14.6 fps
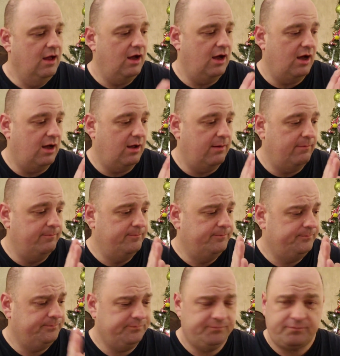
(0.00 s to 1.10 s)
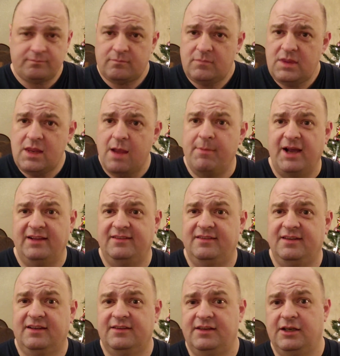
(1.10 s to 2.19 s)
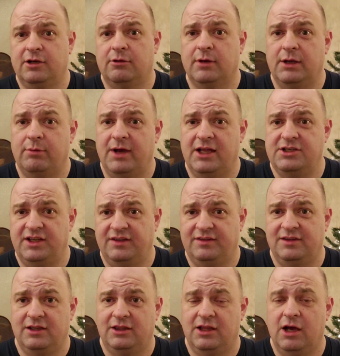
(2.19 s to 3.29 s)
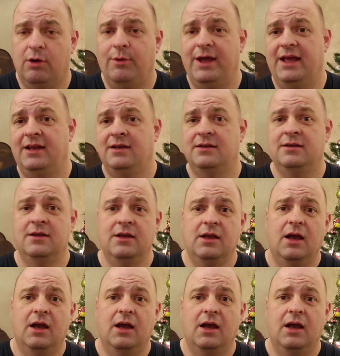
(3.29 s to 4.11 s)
My 60-degree wedge is the low end.